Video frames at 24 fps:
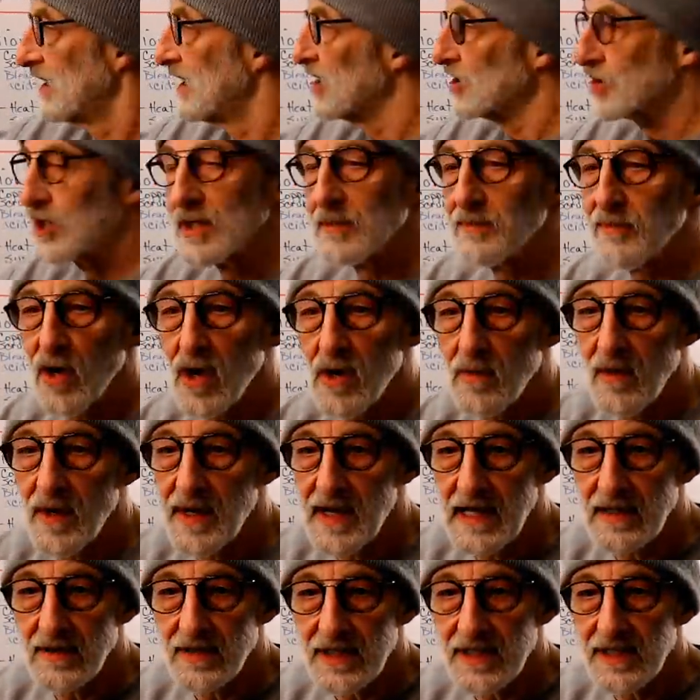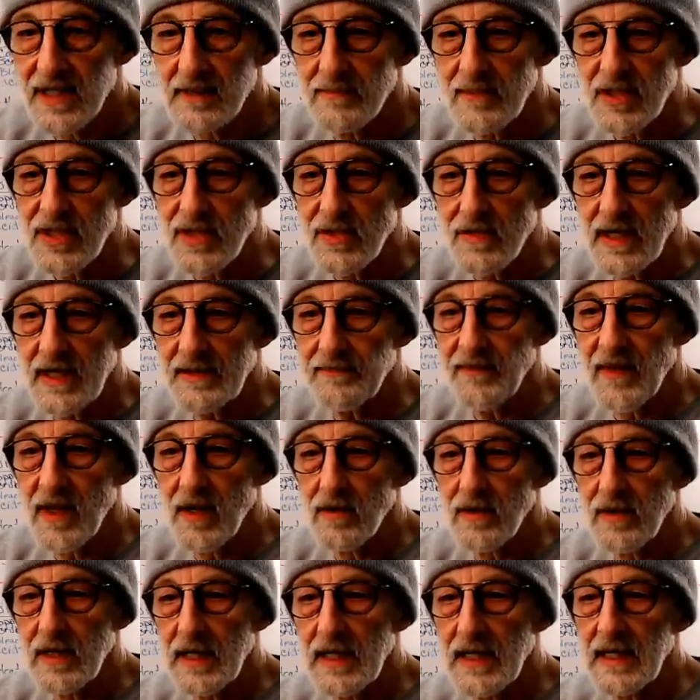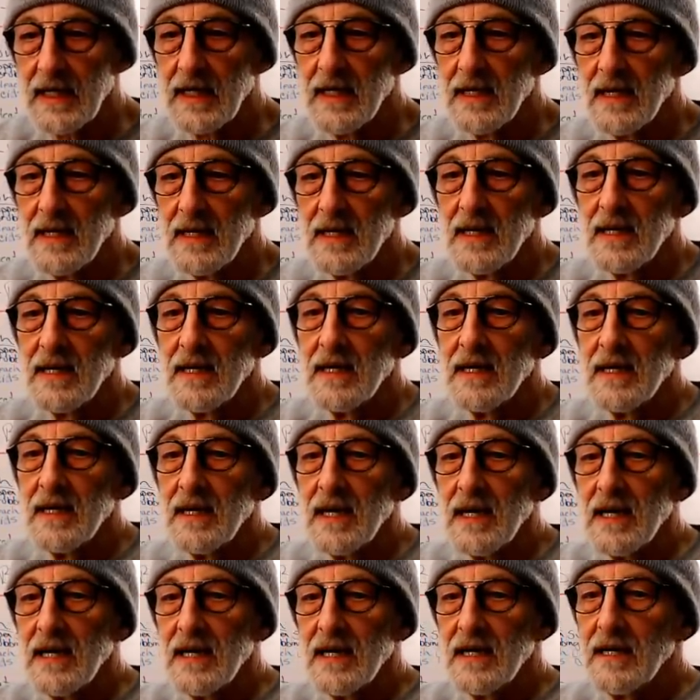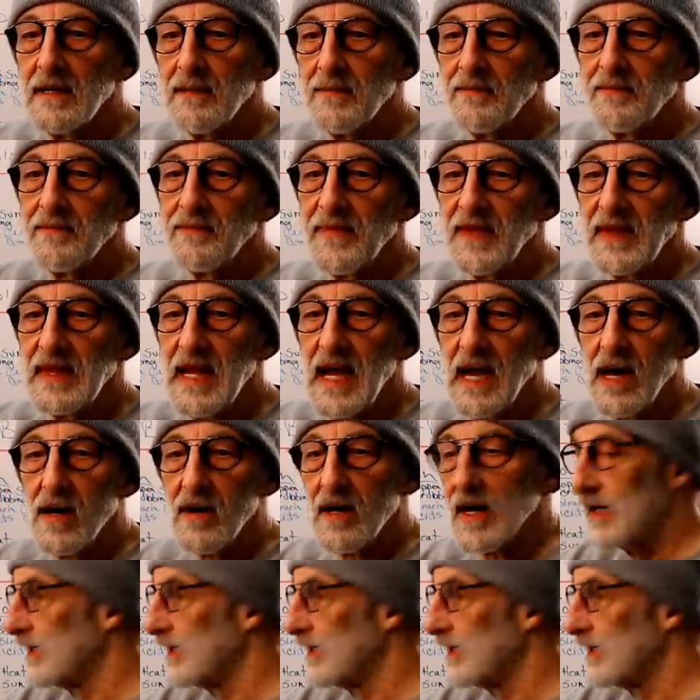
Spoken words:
Should have brought one out to demonstrate, okay? Now,